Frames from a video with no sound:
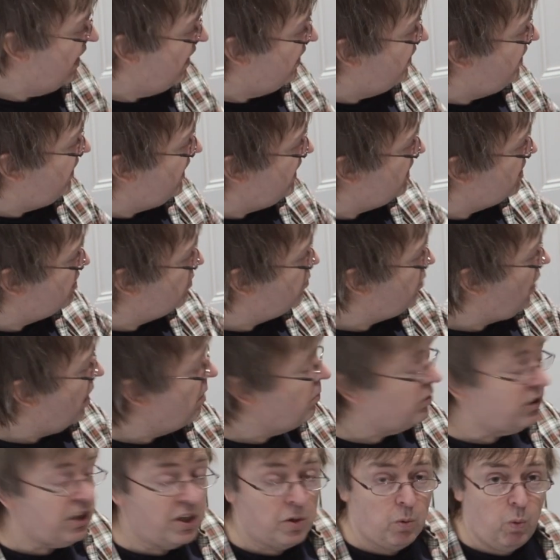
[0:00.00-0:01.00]
This,
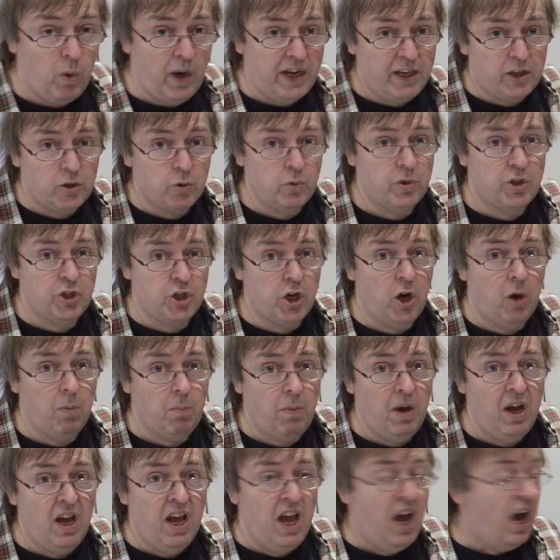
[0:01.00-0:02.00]
I was on a way to a
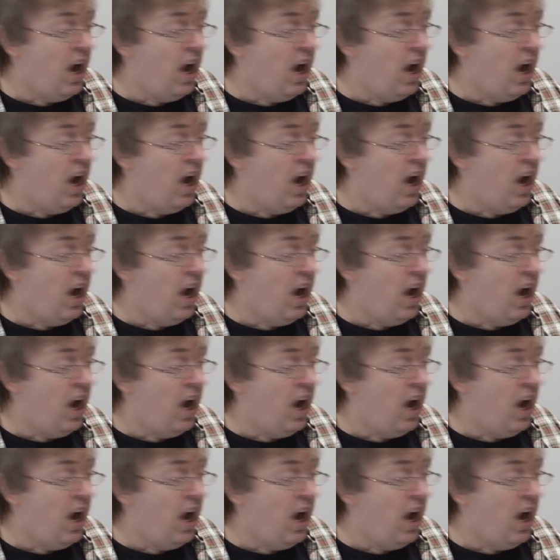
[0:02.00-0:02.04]
job.